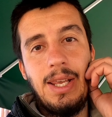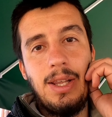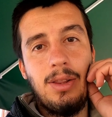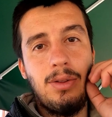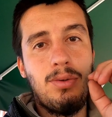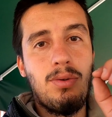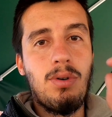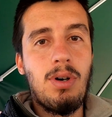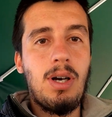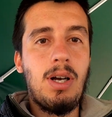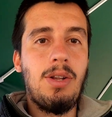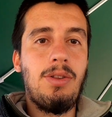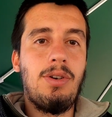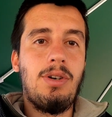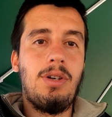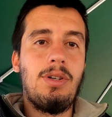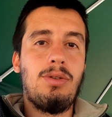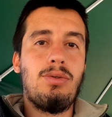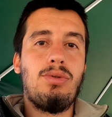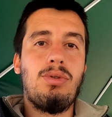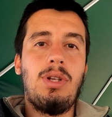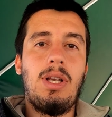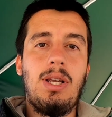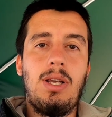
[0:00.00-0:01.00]
hit
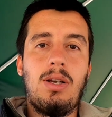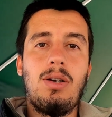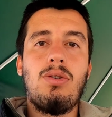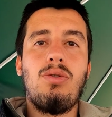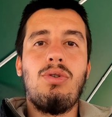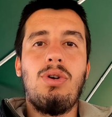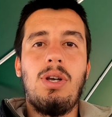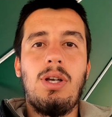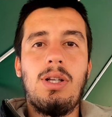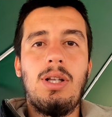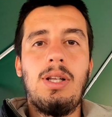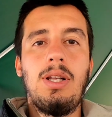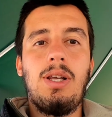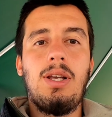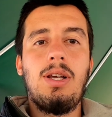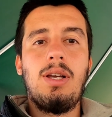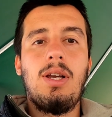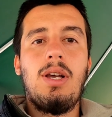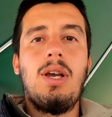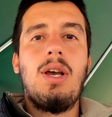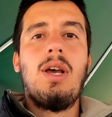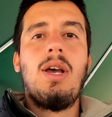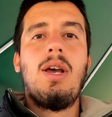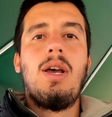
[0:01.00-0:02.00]
200 today quickly.
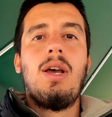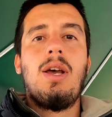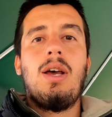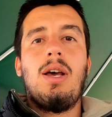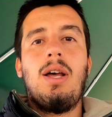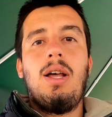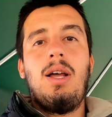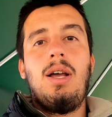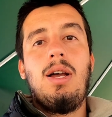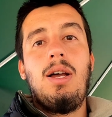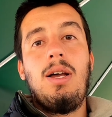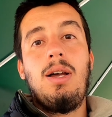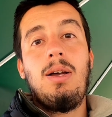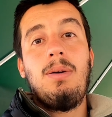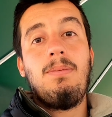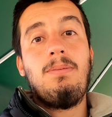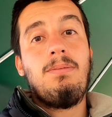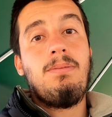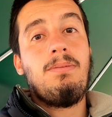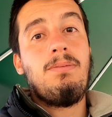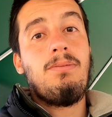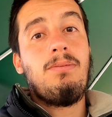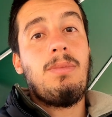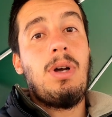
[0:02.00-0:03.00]

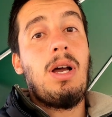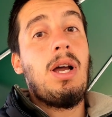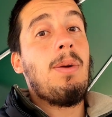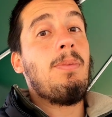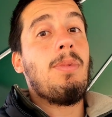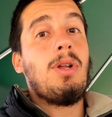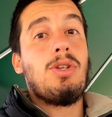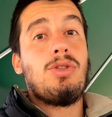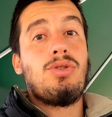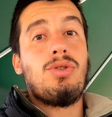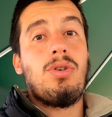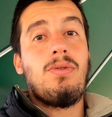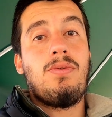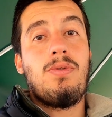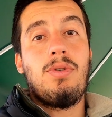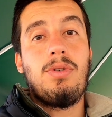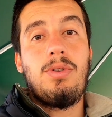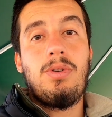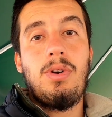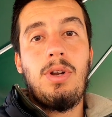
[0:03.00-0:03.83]
I'm not sure for